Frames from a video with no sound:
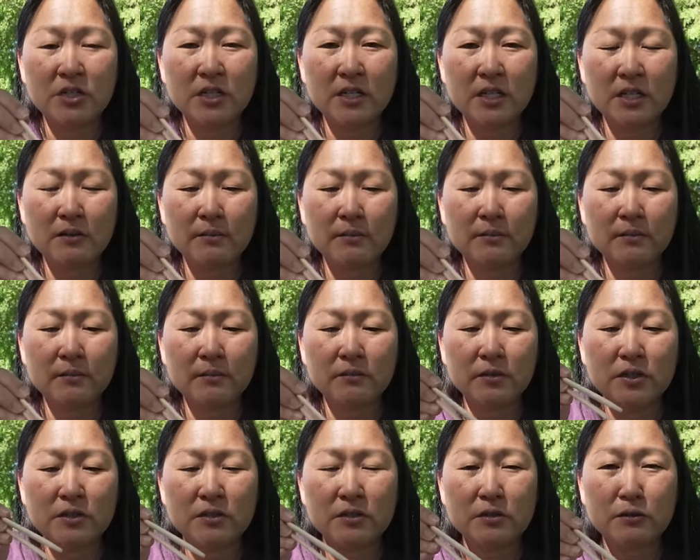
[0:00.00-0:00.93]
chicken,
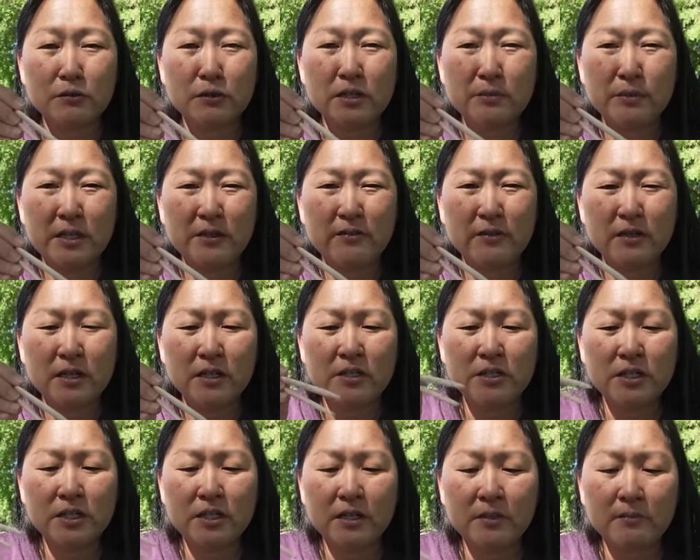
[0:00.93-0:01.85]
which is crispy fried
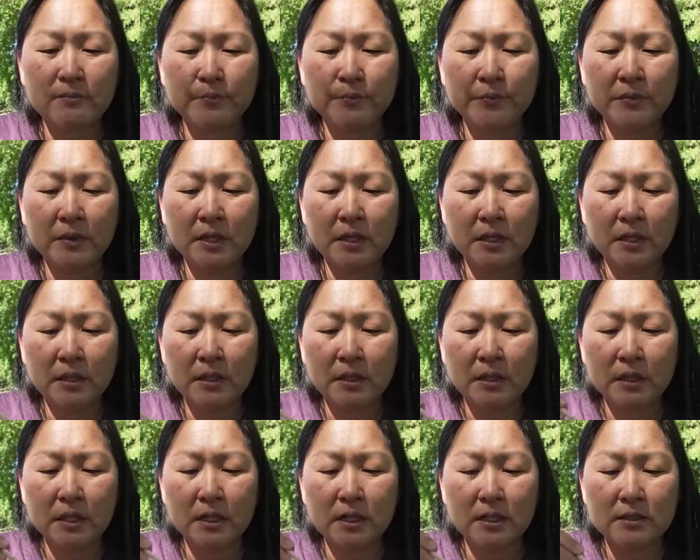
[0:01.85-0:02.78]
chicken.
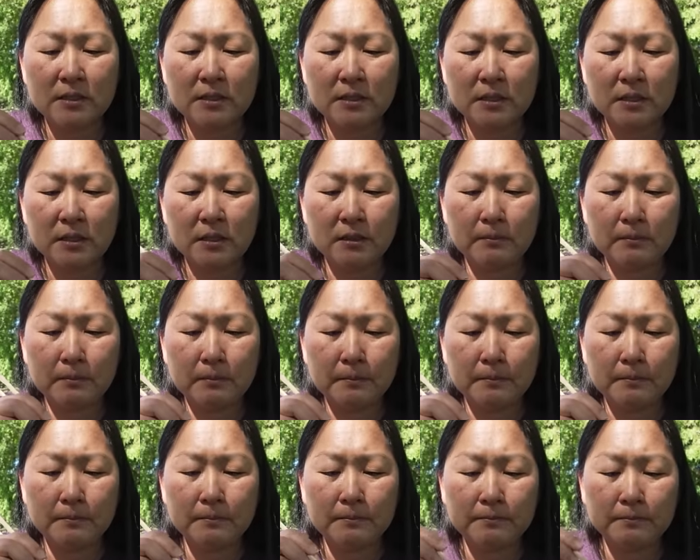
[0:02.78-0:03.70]

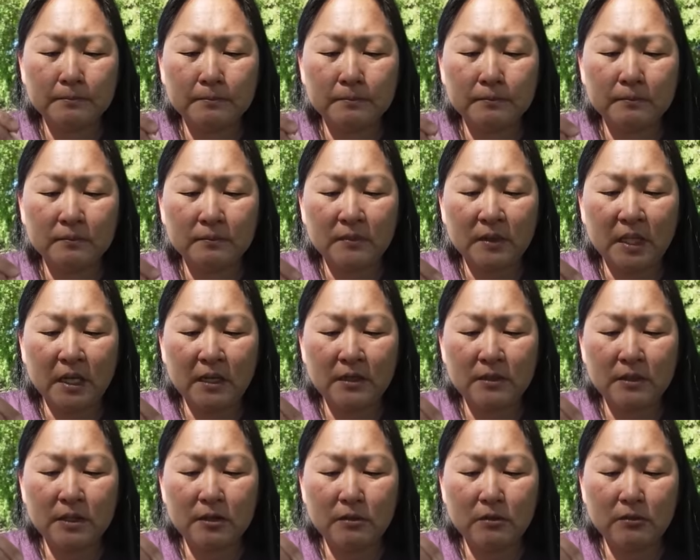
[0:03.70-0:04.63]
It
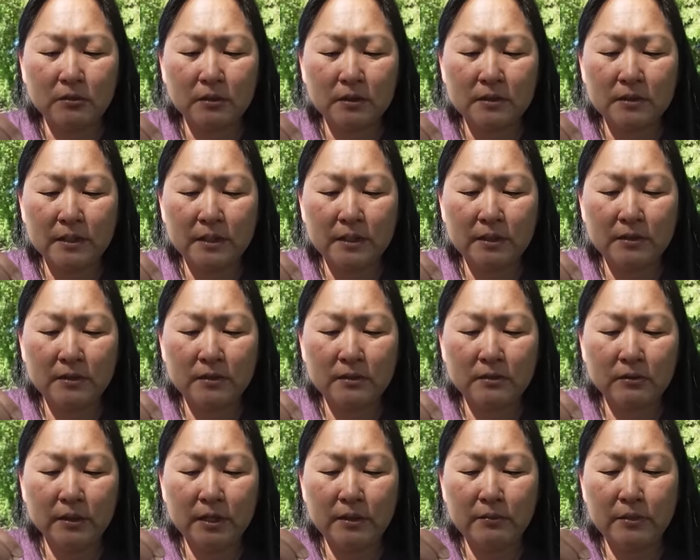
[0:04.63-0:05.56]
looks like
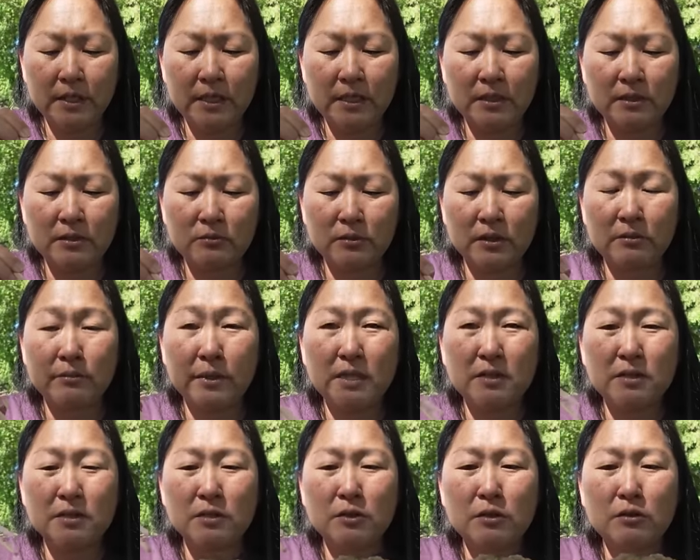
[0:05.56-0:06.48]
green beans with
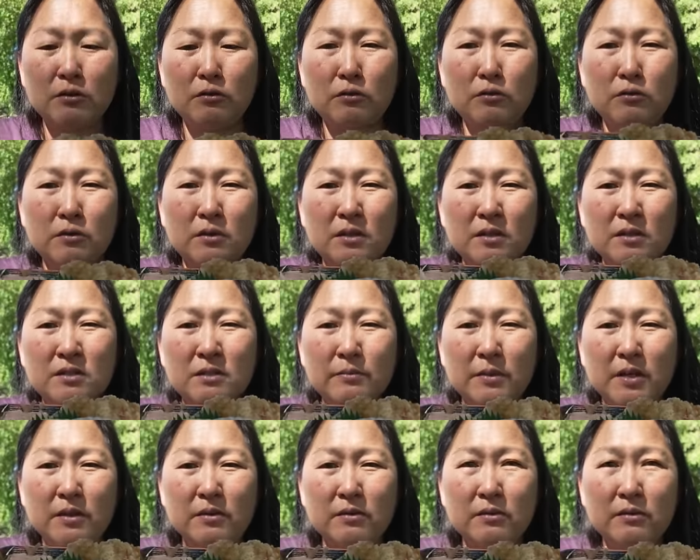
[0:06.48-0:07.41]
miso, some
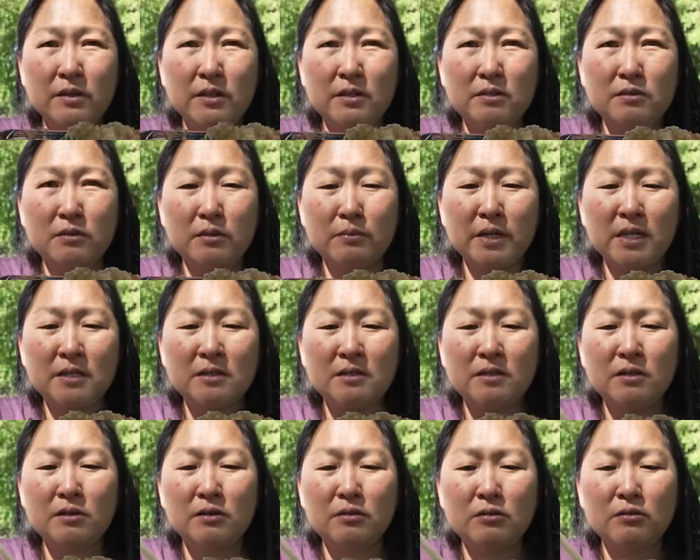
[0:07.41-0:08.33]
other greens with
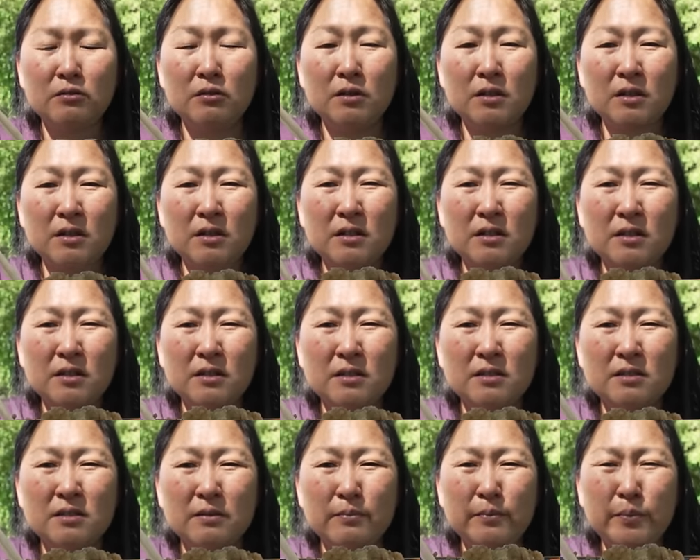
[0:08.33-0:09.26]
miso,
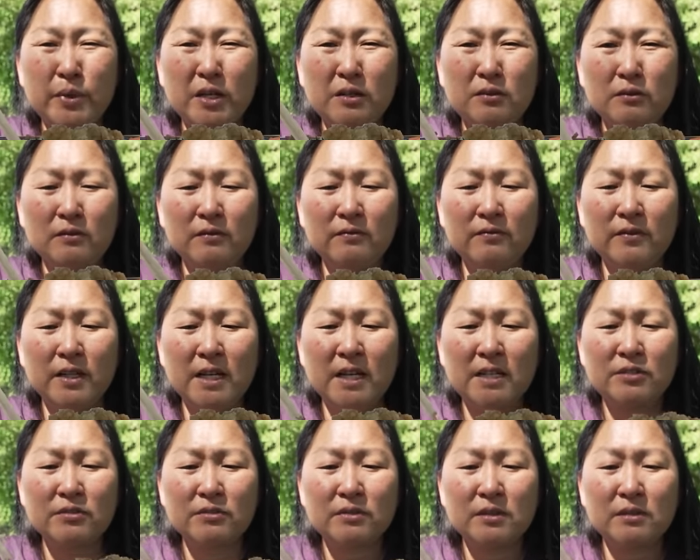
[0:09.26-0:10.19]
some pickled
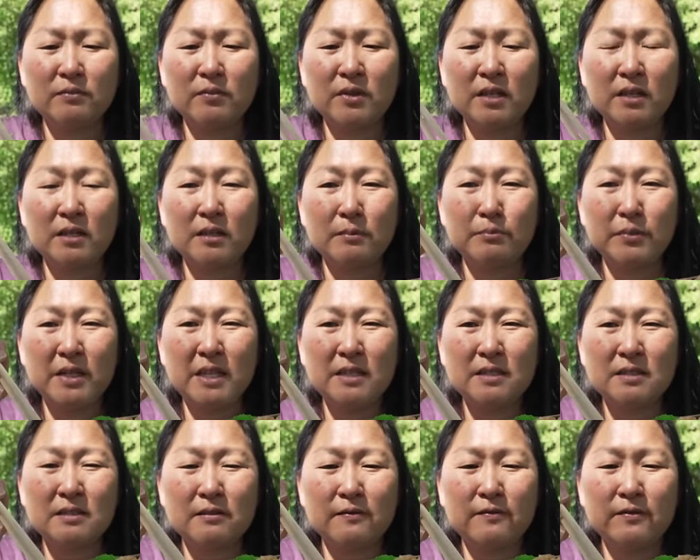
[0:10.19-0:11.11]
veg or something. A
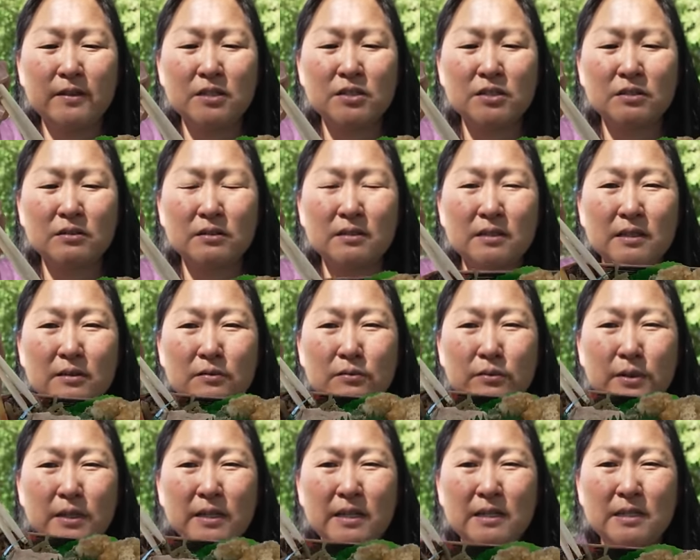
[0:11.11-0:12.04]
piece of fish, looks like a
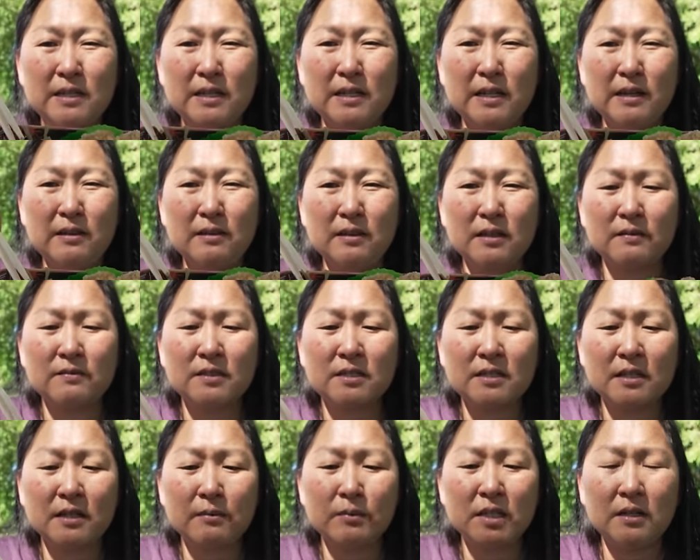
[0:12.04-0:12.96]
really tiny thing of
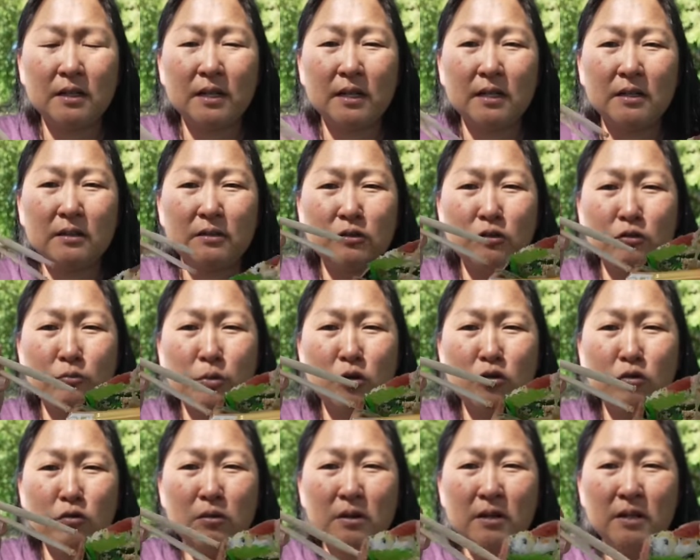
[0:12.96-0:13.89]
salmon, and
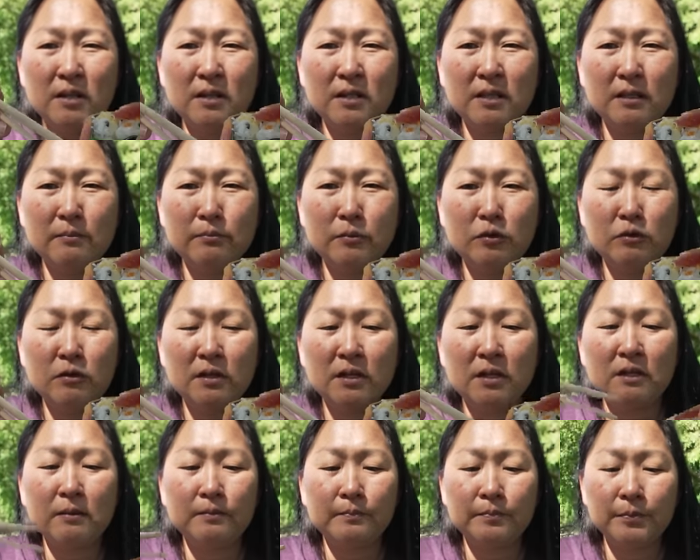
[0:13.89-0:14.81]
gobo kimpura.